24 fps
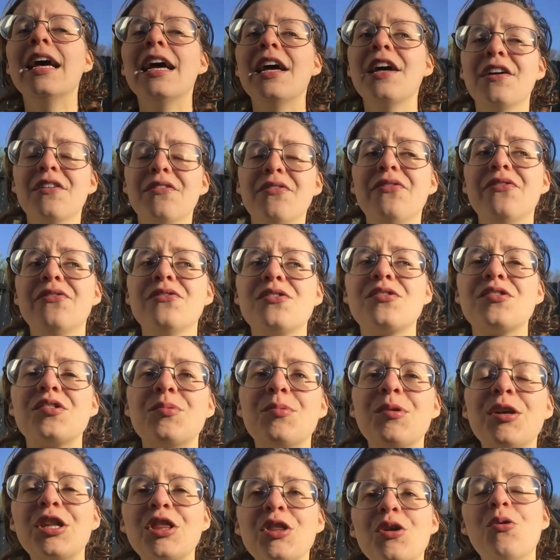If
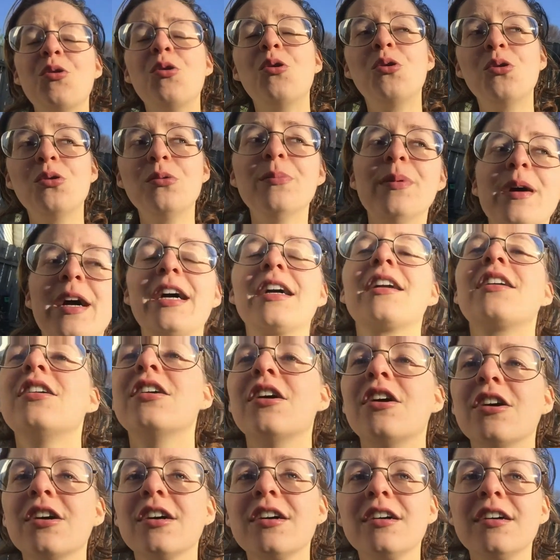doing the whole
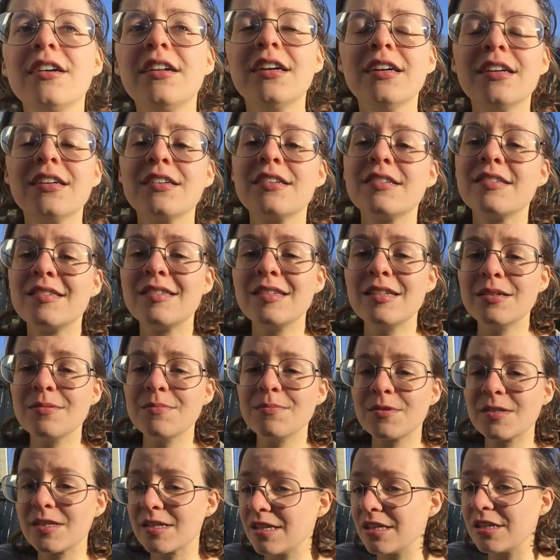backyard
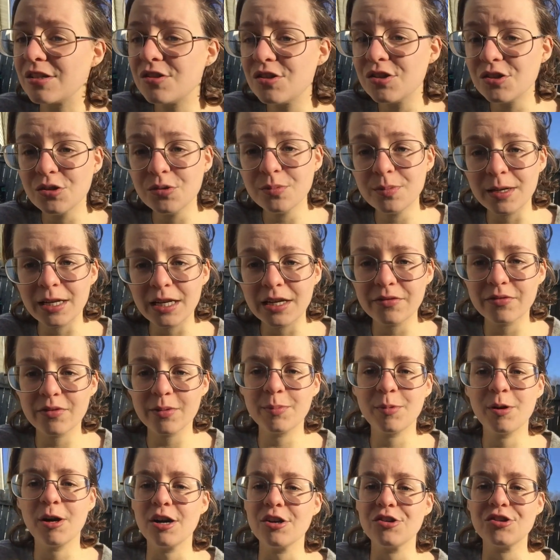seems like too big of a
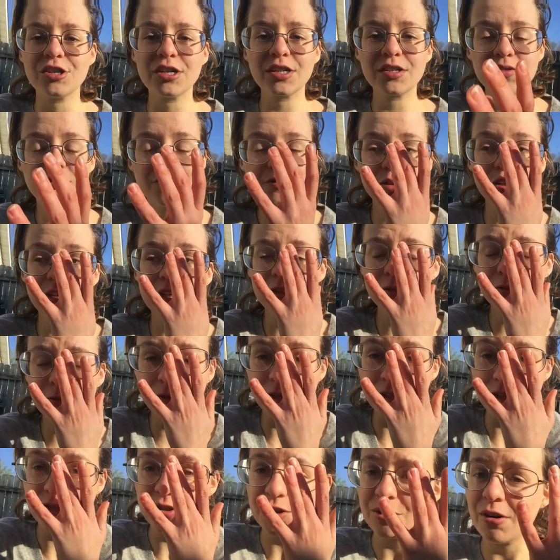project for you, or
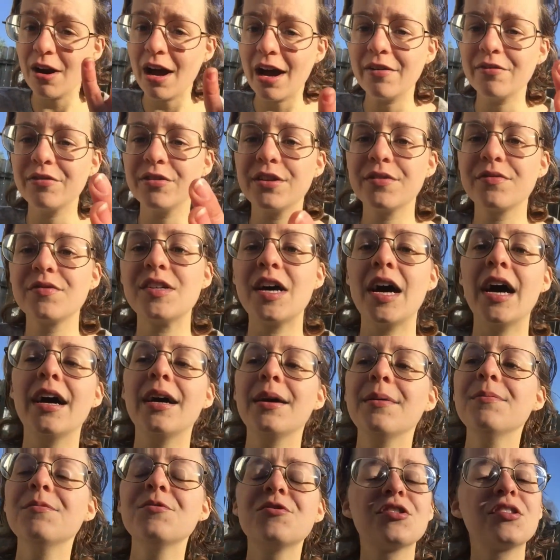you don't have enough
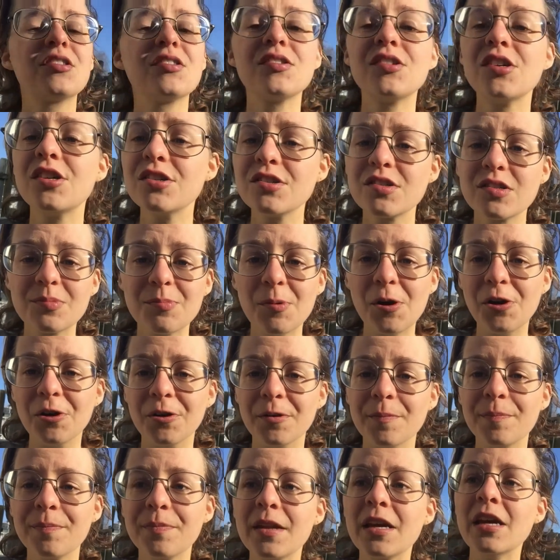time, just start
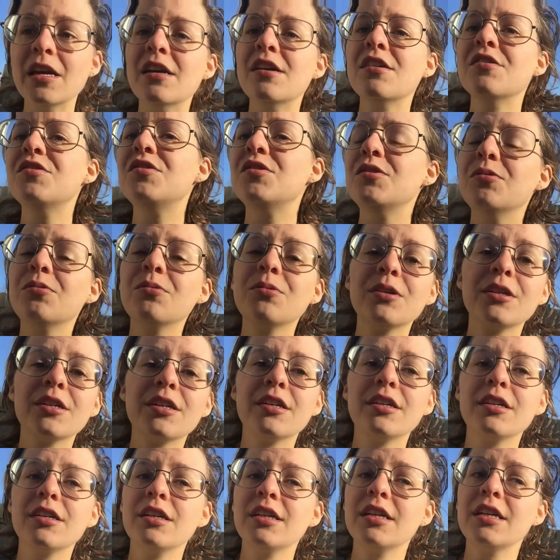small. Do
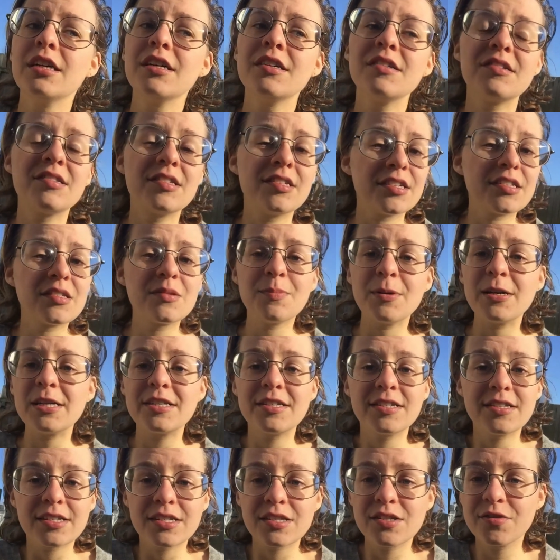a 6 by
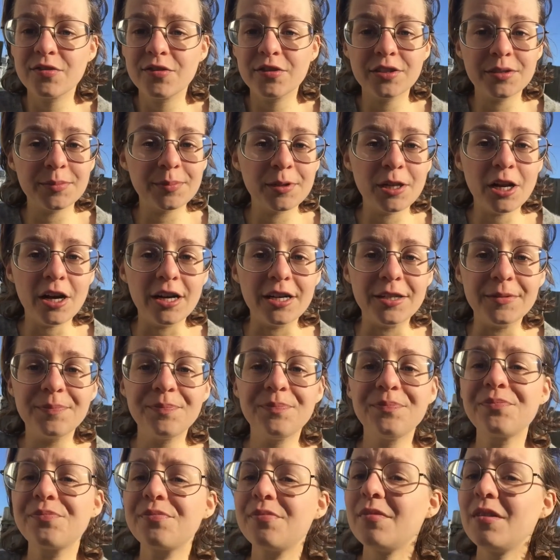6 foot plot.
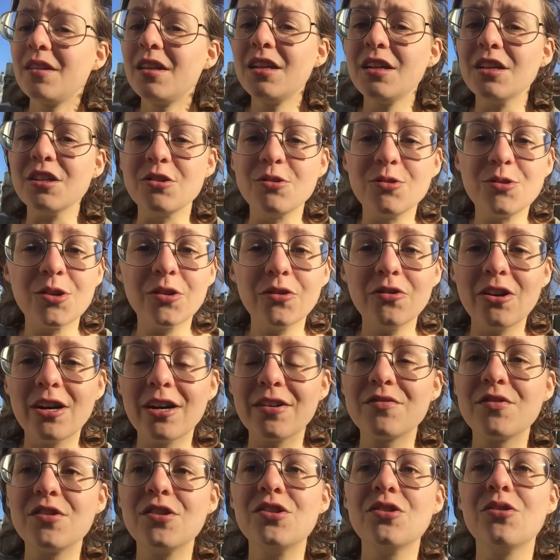You don't
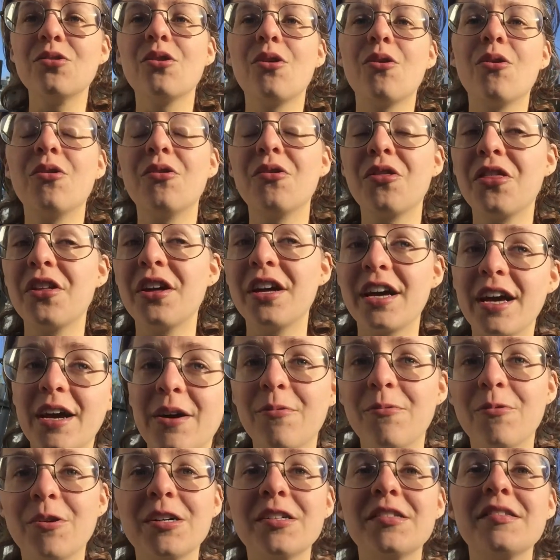have to do the whole thing
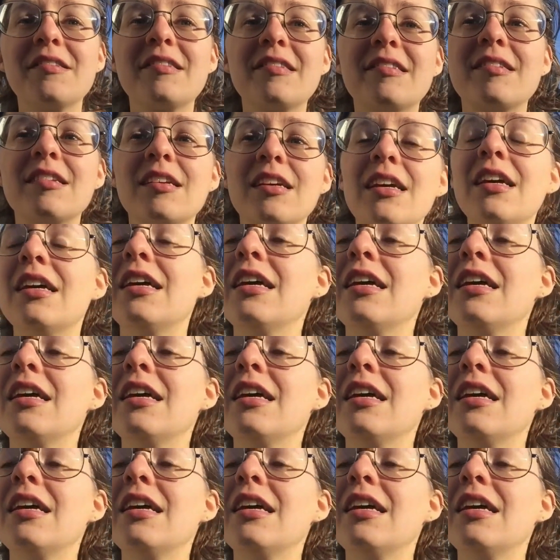at once.